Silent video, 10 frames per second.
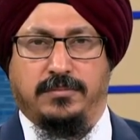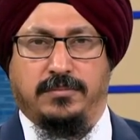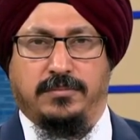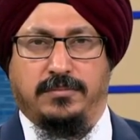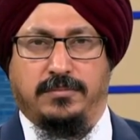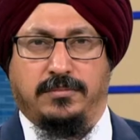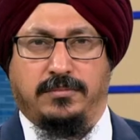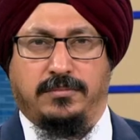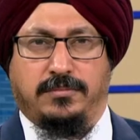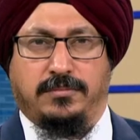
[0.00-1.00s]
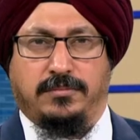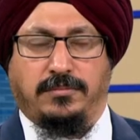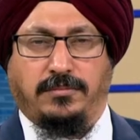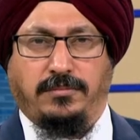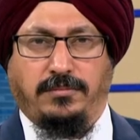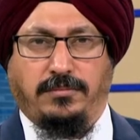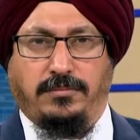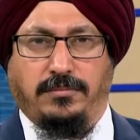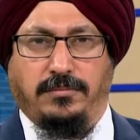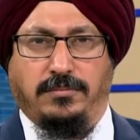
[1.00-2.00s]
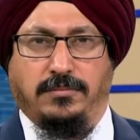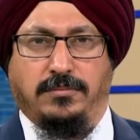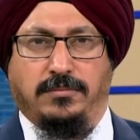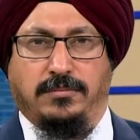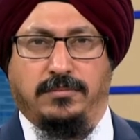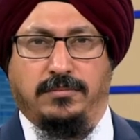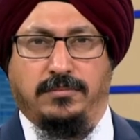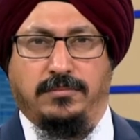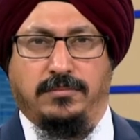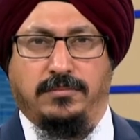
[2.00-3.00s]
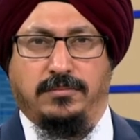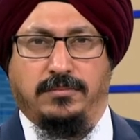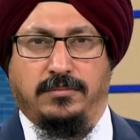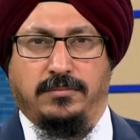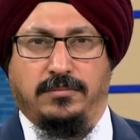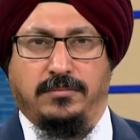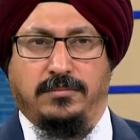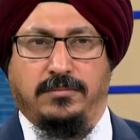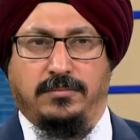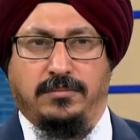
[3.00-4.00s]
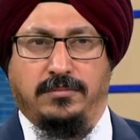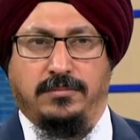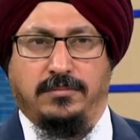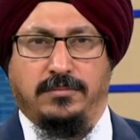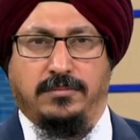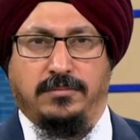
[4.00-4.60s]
(not speaking)